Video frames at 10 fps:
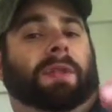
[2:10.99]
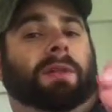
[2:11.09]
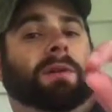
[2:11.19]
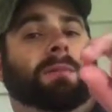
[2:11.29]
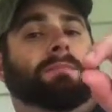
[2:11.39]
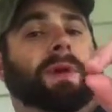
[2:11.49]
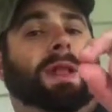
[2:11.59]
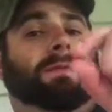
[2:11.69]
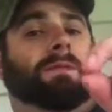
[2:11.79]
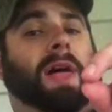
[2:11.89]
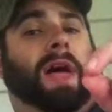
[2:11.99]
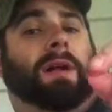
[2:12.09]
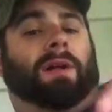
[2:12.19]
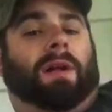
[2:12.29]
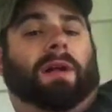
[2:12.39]
little mini
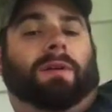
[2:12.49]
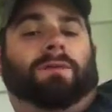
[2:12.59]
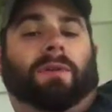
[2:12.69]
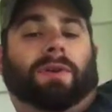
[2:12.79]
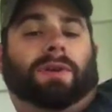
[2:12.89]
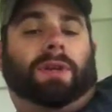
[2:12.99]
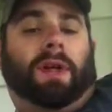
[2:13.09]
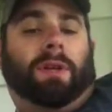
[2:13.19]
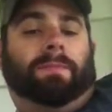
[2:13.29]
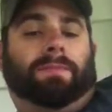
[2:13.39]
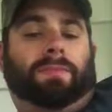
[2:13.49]
flathead on it, unfortunately.